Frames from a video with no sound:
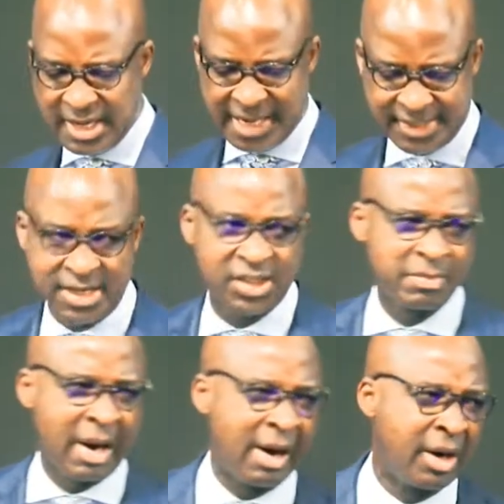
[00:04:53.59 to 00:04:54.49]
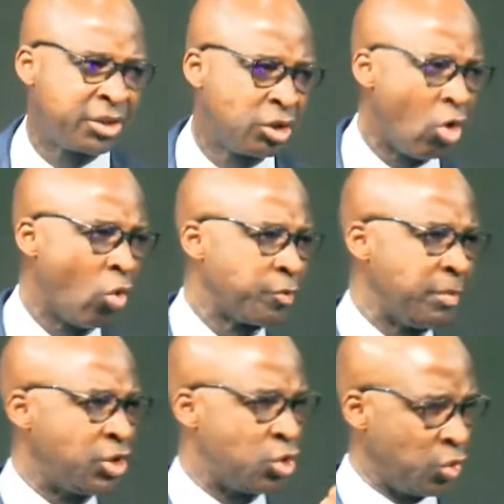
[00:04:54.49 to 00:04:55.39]
I sense in my heart God wants
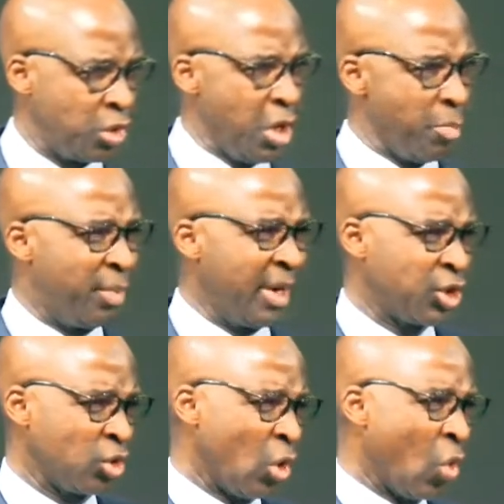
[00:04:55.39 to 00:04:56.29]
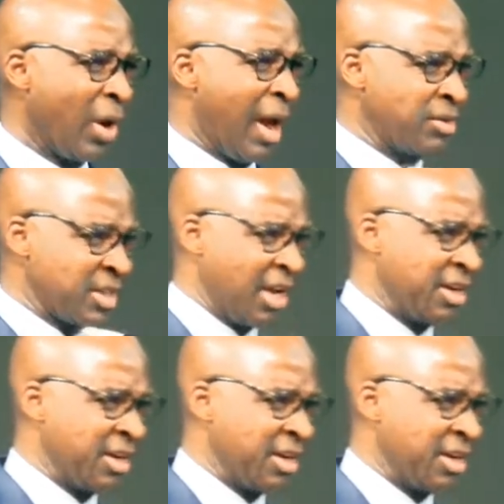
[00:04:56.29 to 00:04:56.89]
me to bring it to the whole house and